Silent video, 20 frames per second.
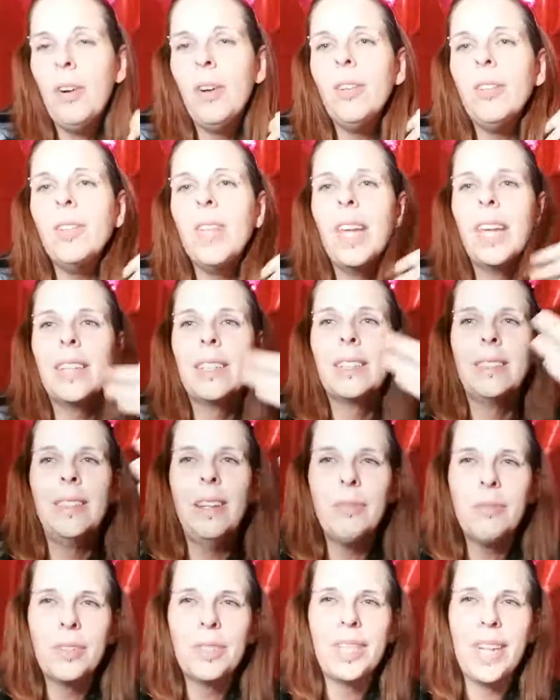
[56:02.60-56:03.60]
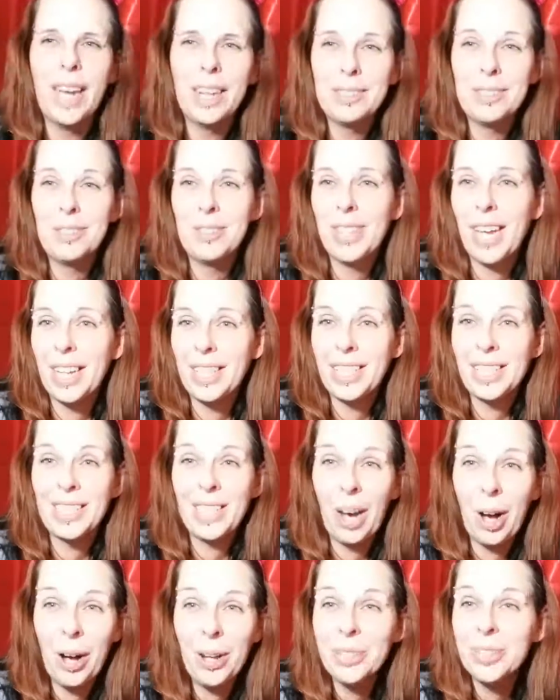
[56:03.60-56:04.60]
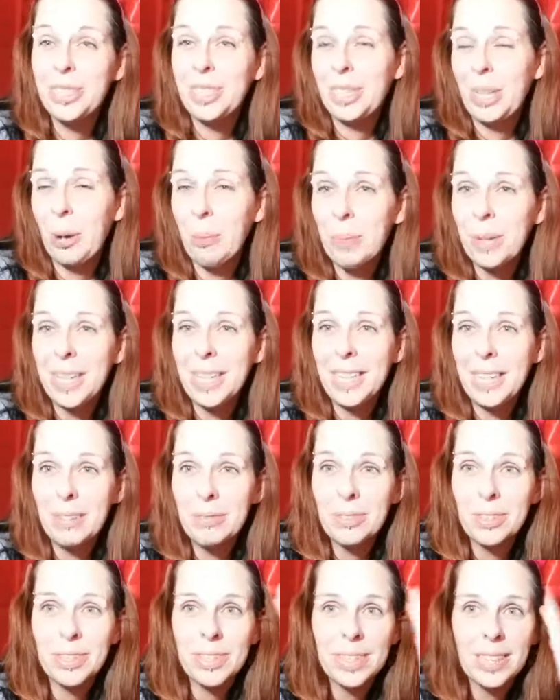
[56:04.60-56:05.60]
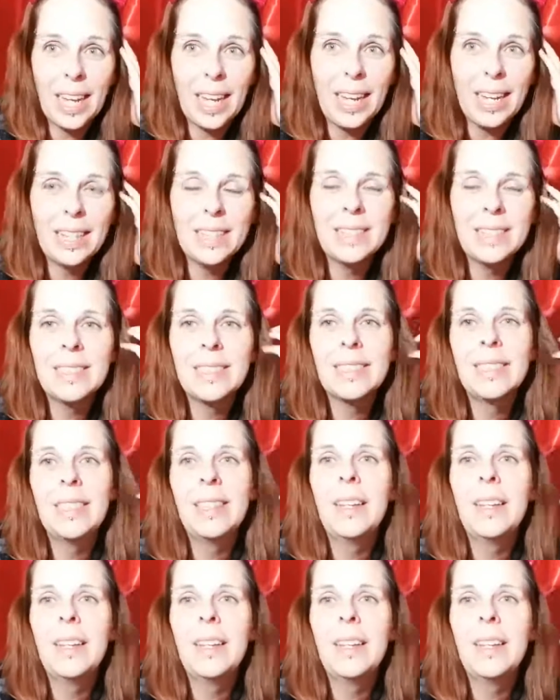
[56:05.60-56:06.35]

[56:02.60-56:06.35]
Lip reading: like different exercises called so many different things.